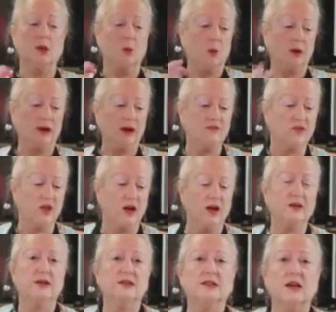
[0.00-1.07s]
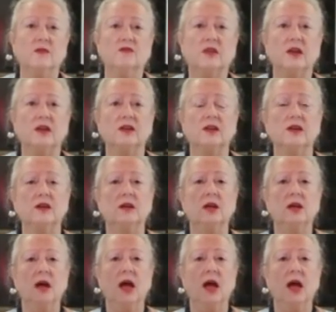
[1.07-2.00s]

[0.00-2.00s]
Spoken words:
What I've done is I've taken